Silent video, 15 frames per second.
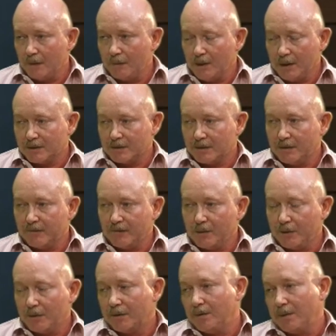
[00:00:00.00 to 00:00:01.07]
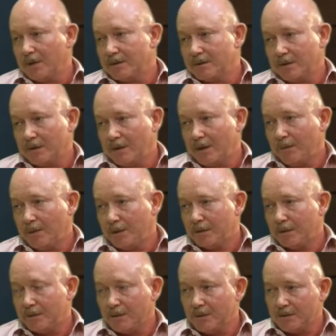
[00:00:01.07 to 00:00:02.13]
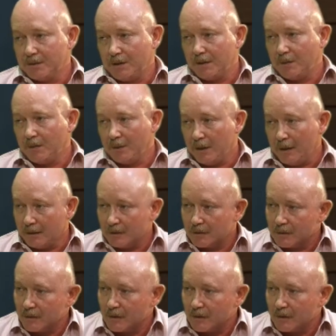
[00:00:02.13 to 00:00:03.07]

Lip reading: Basically, if a builder makes a claim under the BSIPA Act,